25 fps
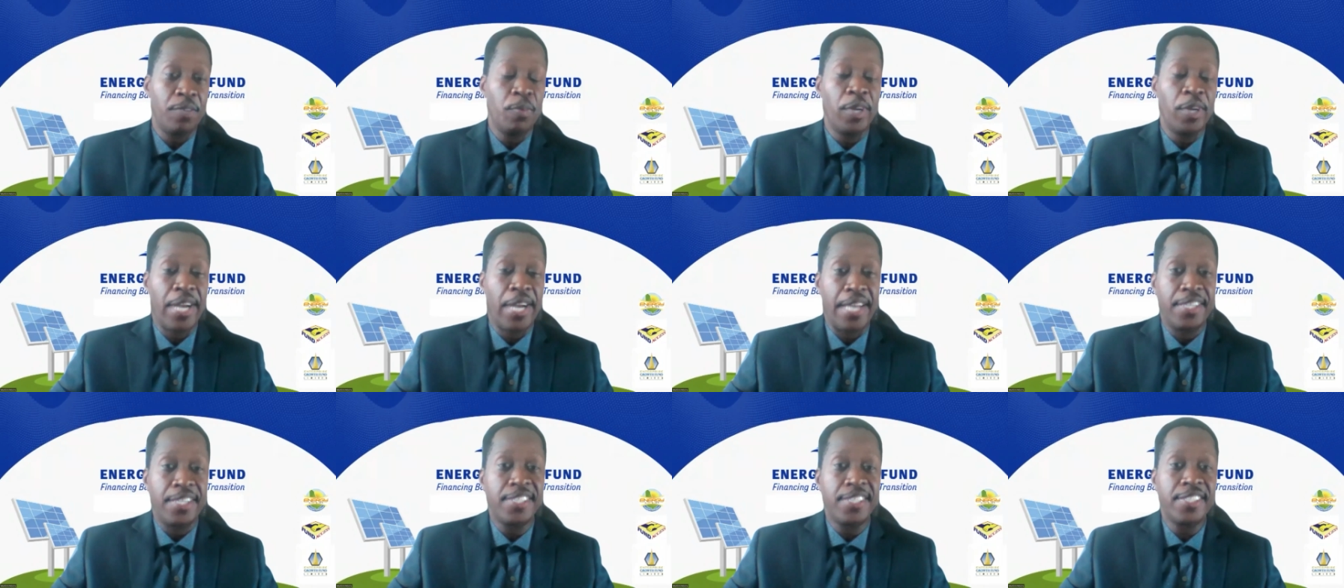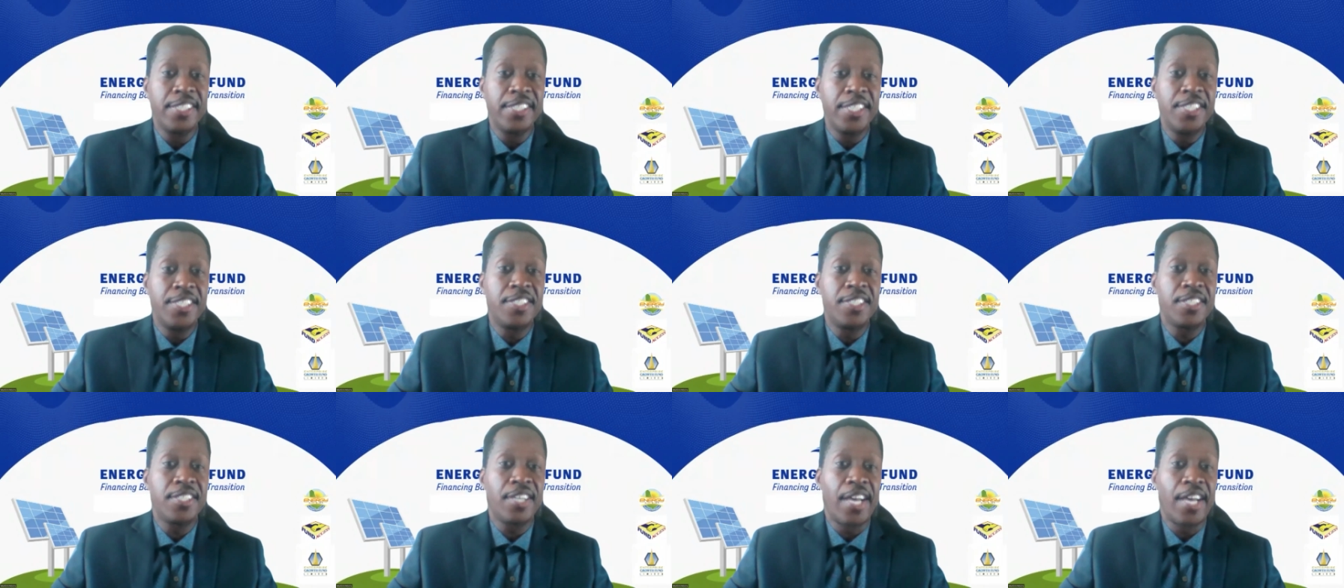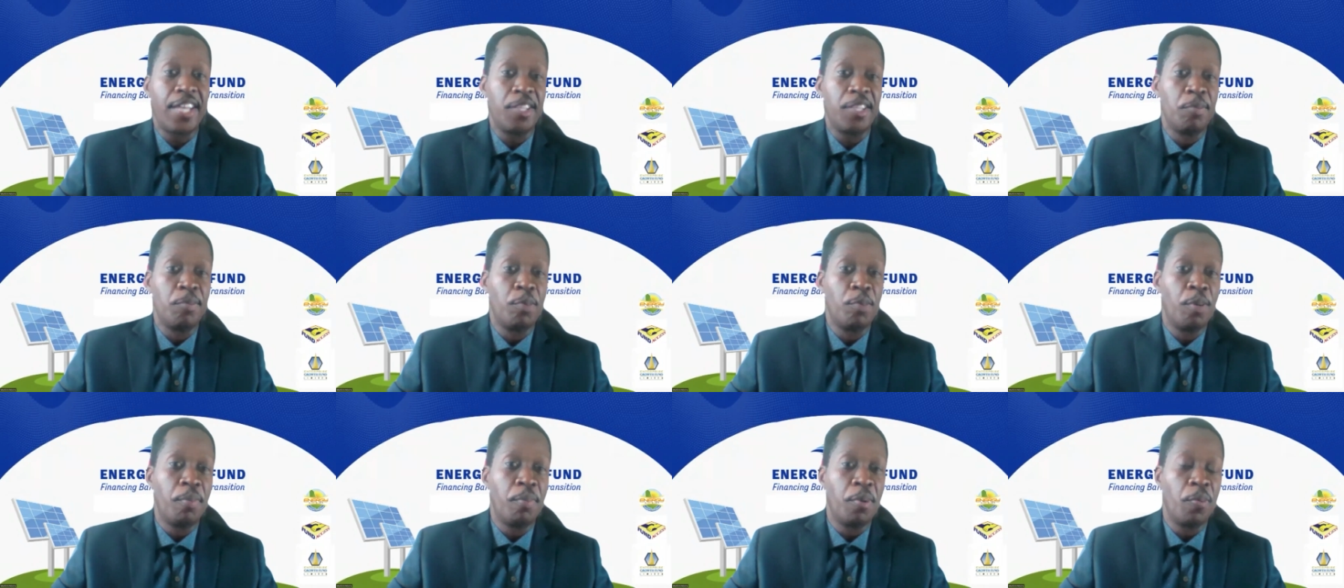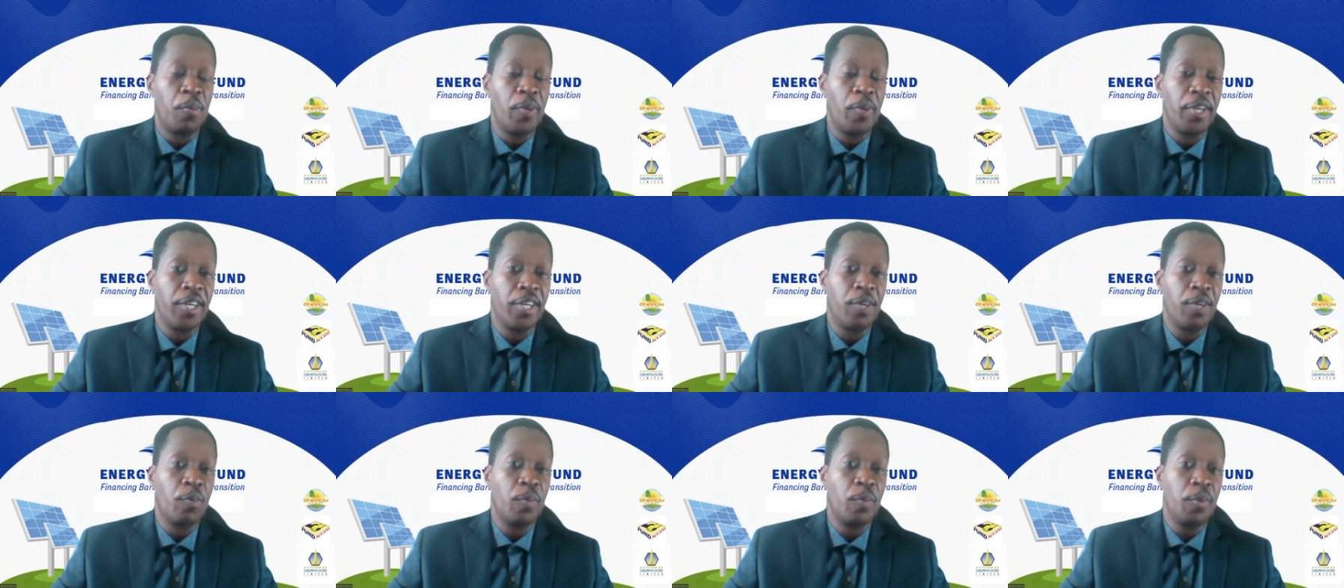at the stage at the moment
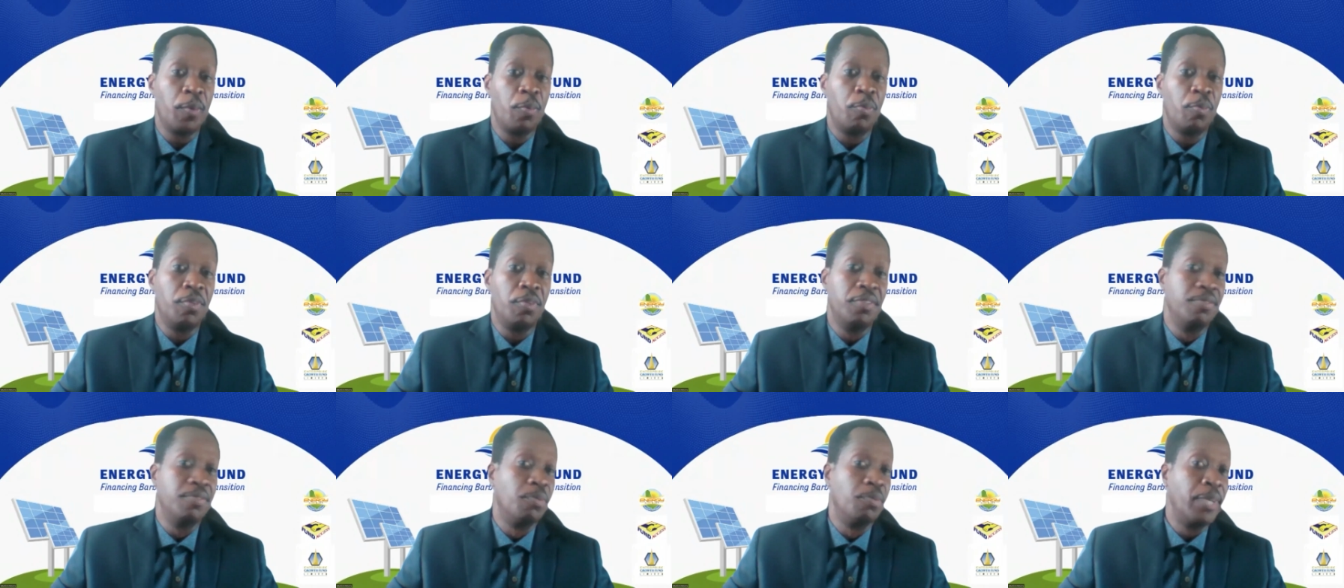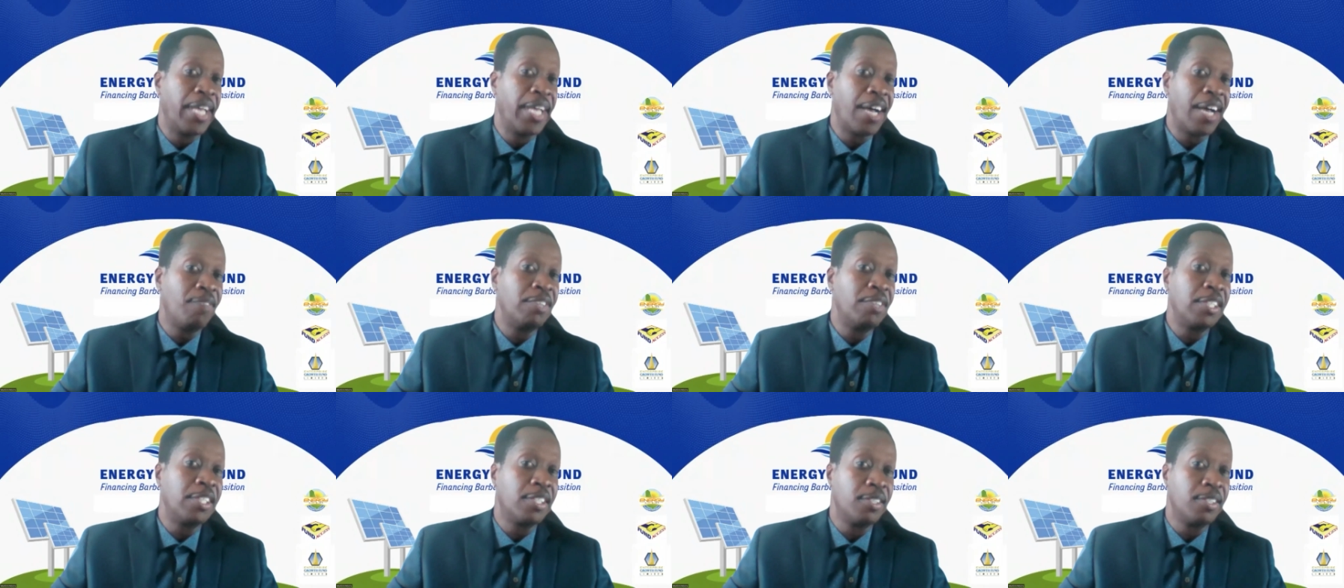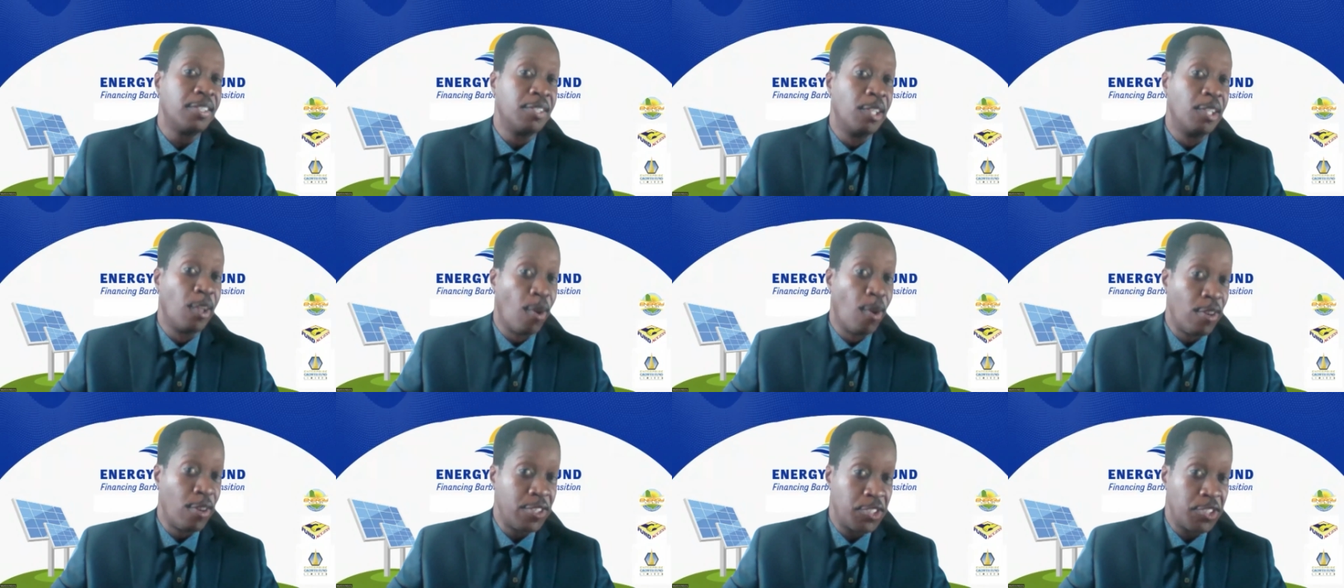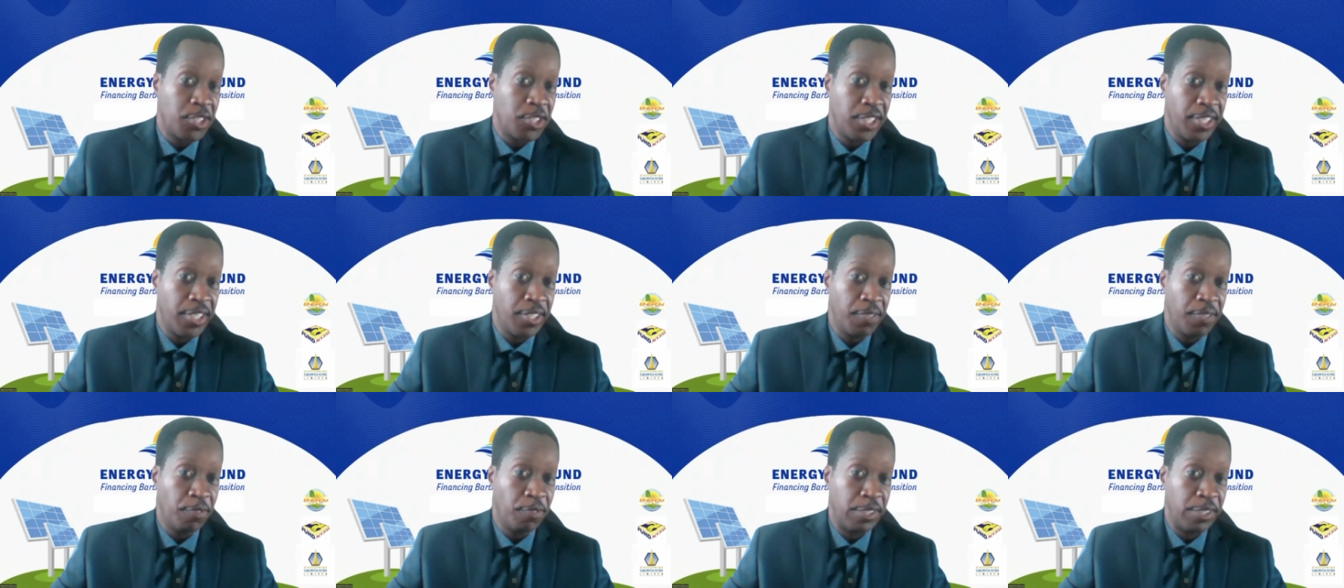where we haven't launched
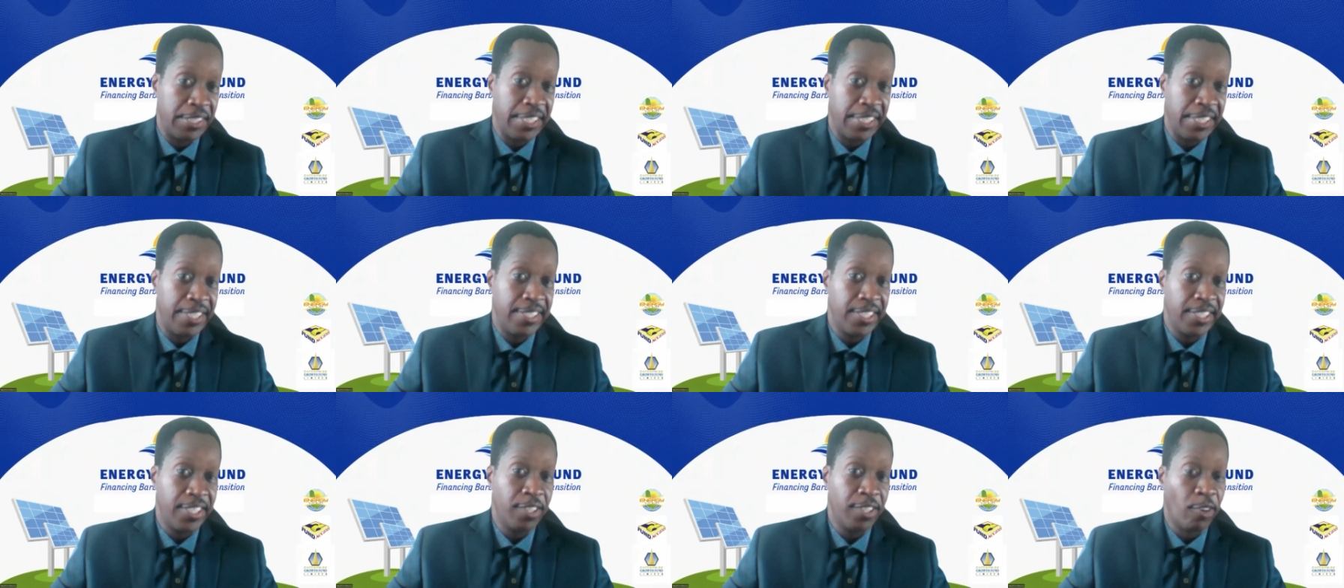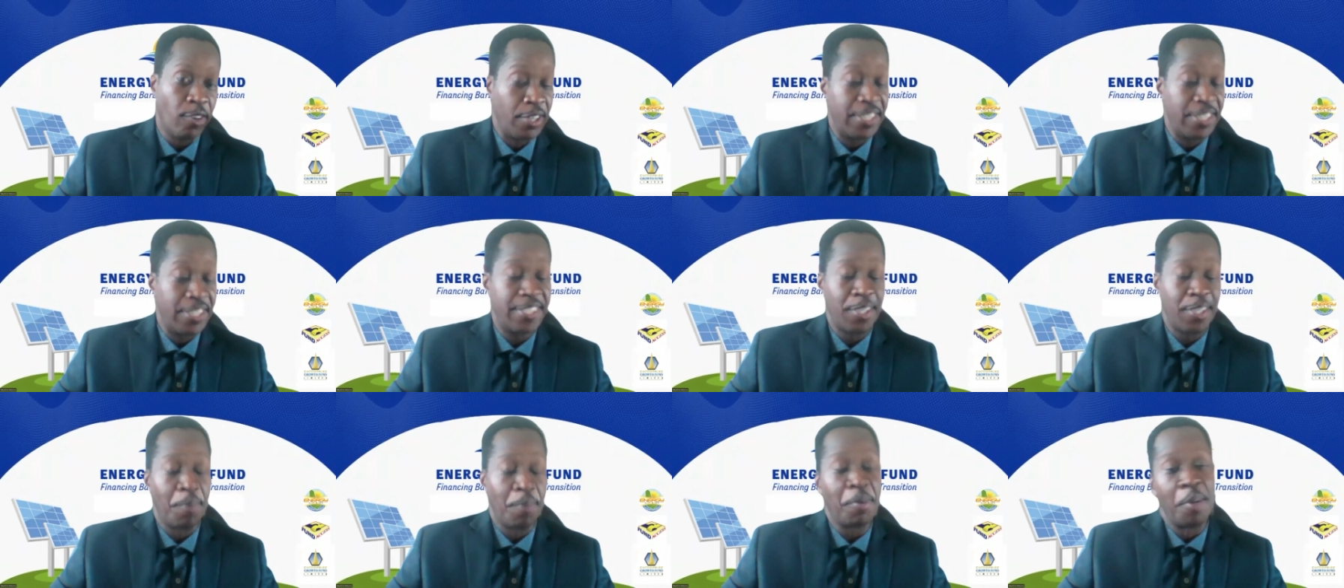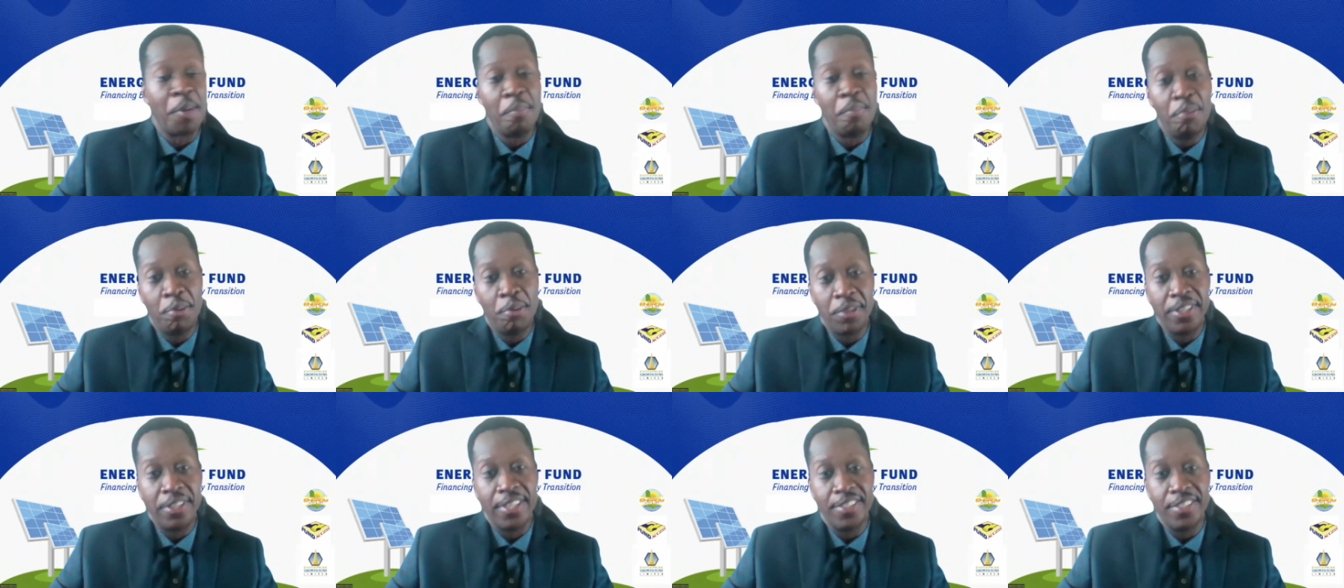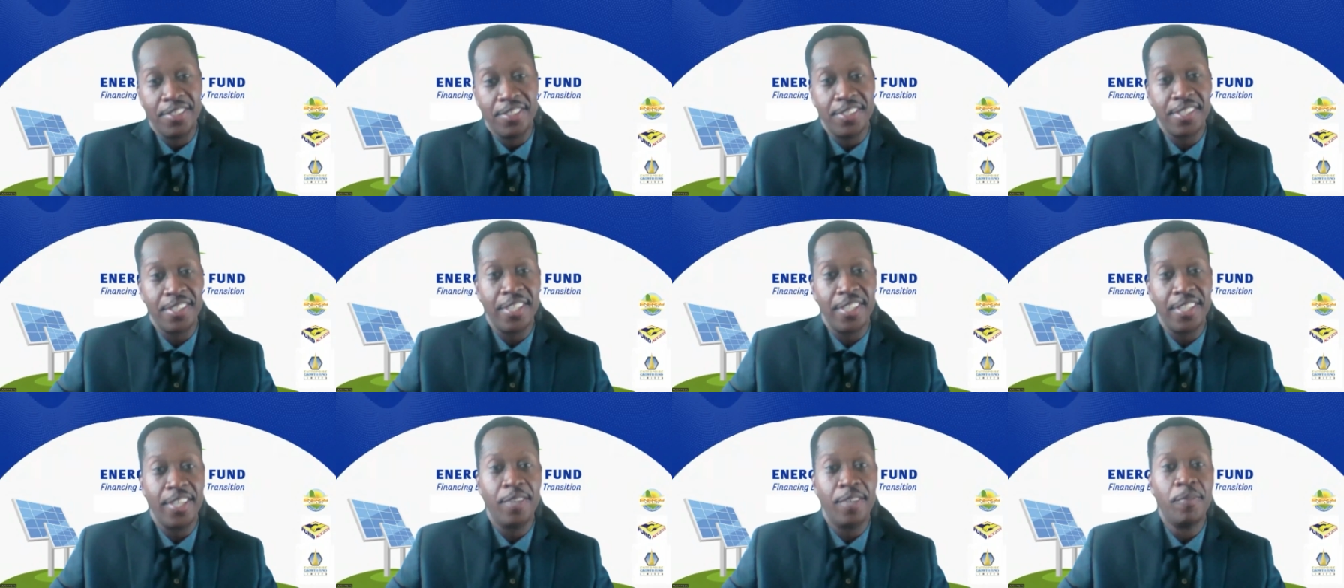the facility or the subcomponent, I should
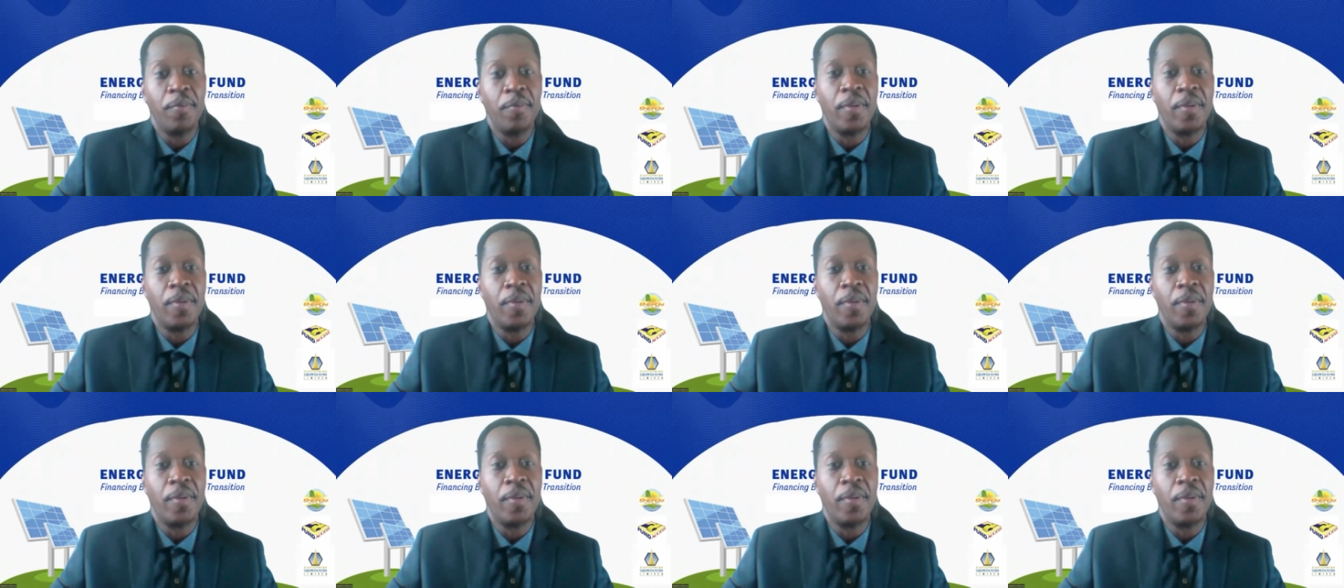say,